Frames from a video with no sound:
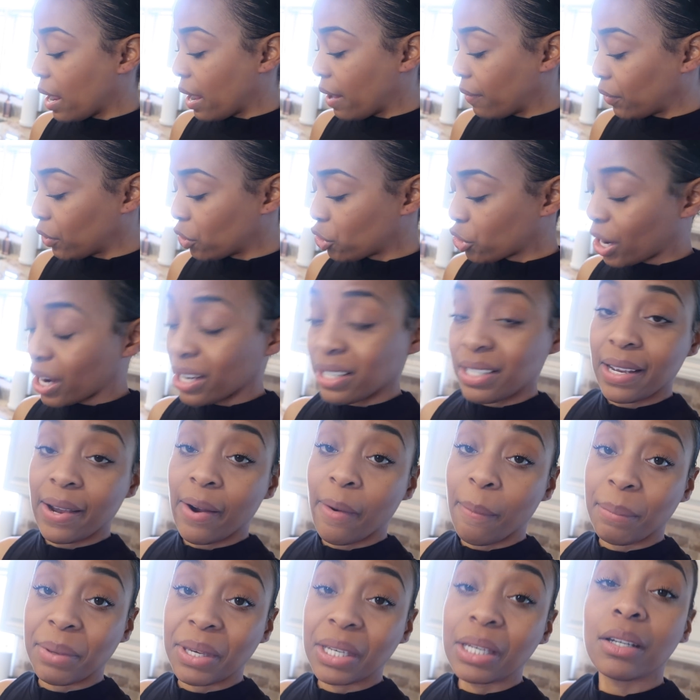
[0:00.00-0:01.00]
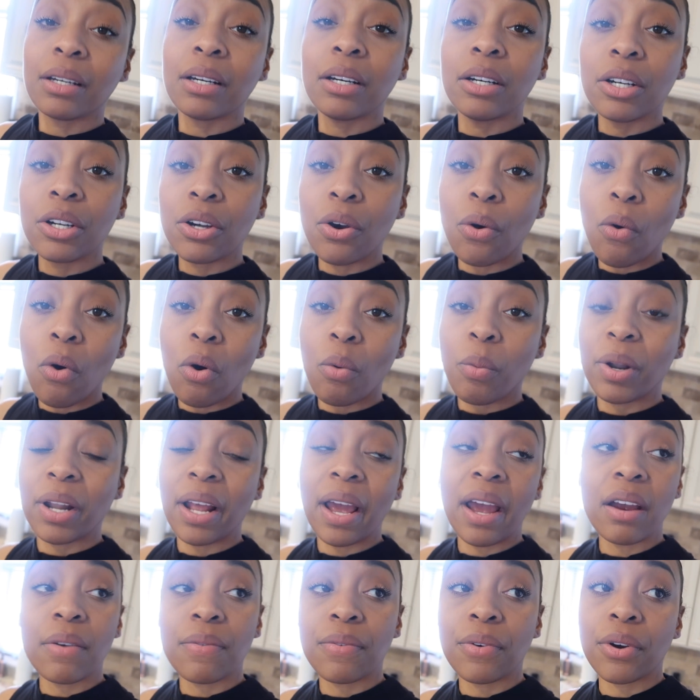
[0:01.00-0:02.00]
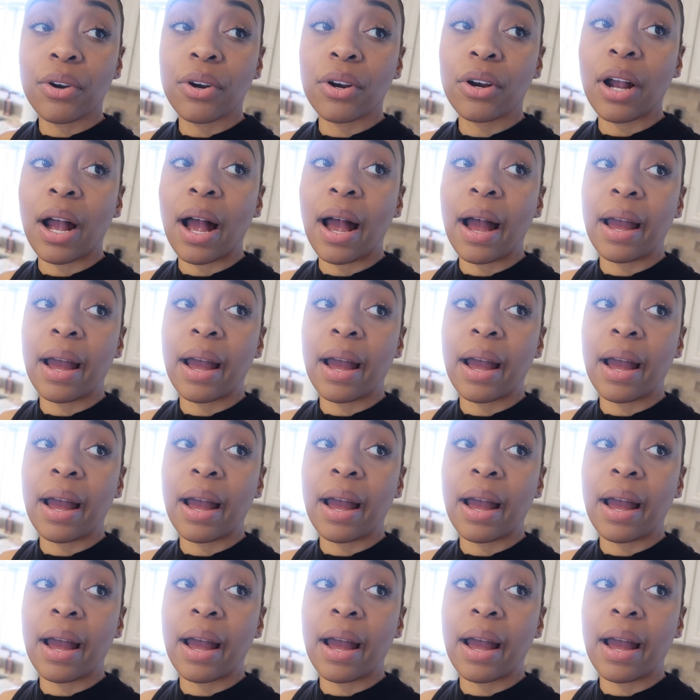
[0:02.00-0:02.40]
and they're trying to help me cook or whatever,